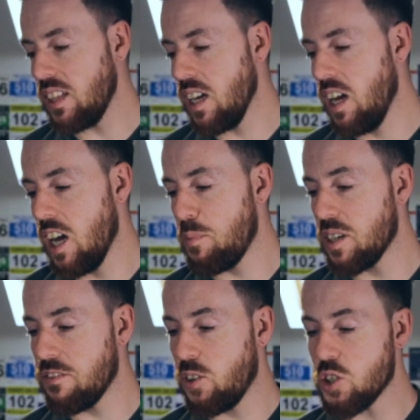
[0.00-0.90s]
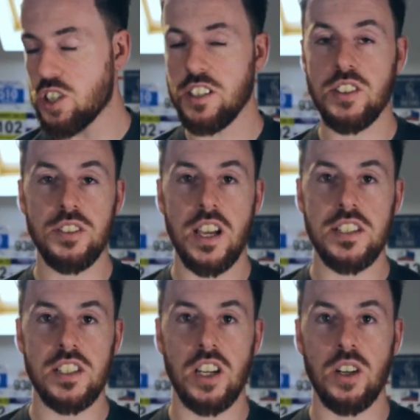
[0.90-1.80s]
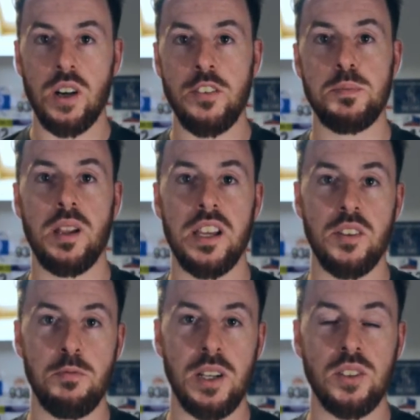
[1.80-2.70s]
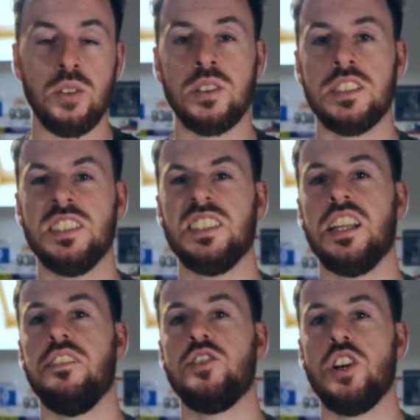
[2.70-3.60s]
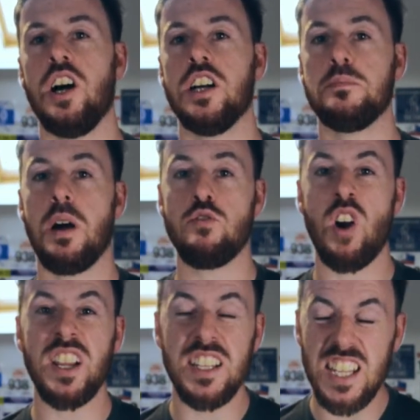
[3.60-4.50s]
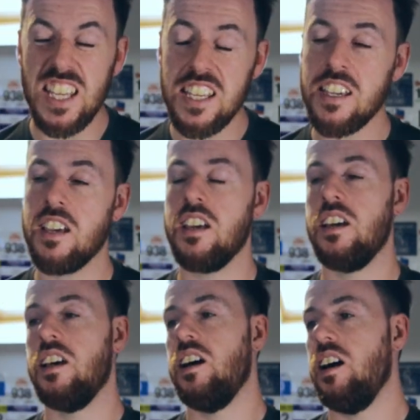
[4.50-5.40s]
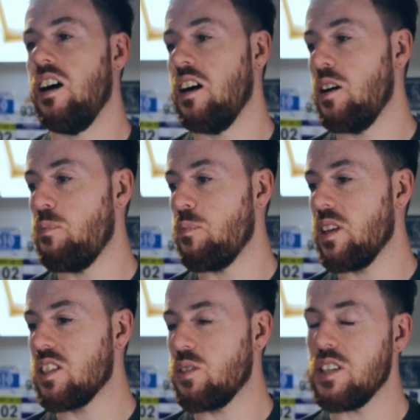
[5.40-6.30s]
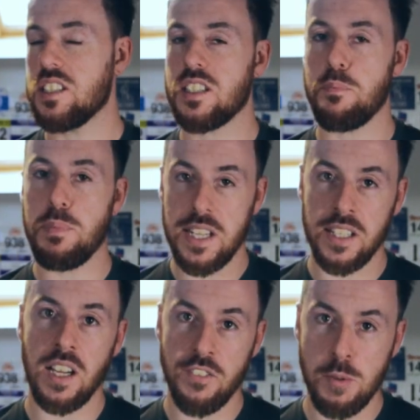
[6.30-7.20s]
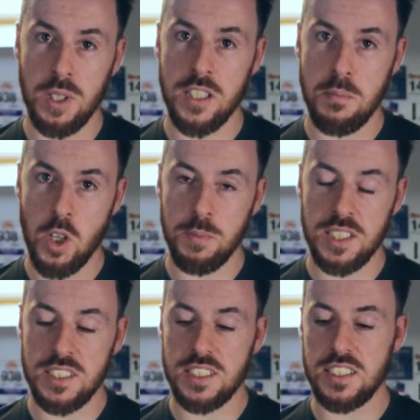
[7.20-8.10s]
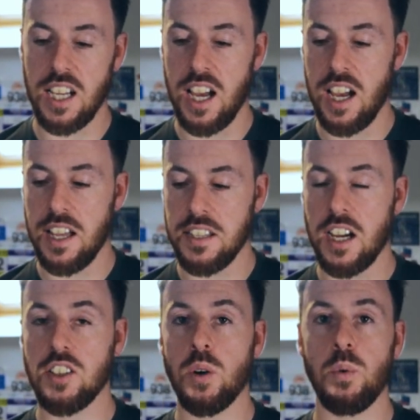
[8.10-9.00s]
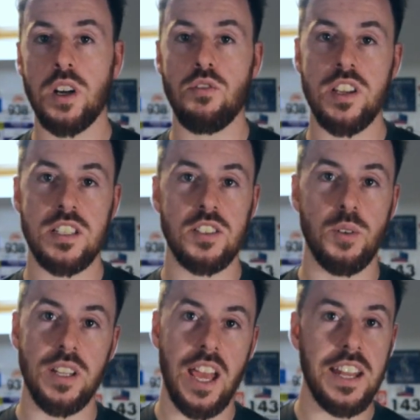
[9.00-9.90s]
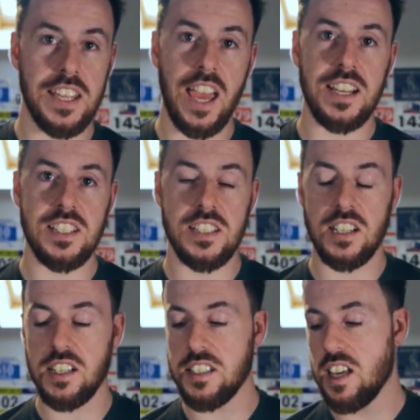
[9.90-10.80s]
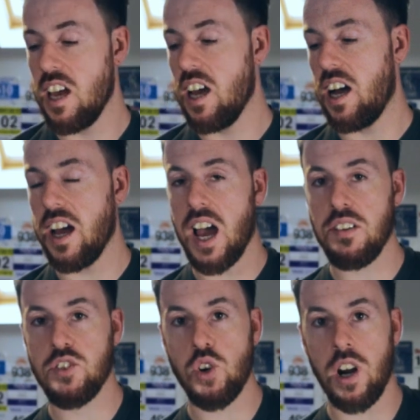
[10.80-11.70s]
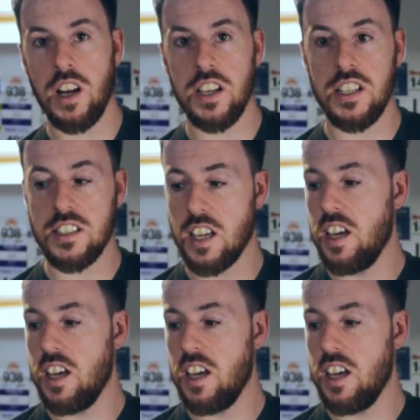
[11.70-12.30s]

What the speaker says: but unfortunately 2 days ago I was playing with my daughters and I've jarred my right knee, so it's a bit uncomfortable at the moment and I don't want to risk doing any exercise. I have tried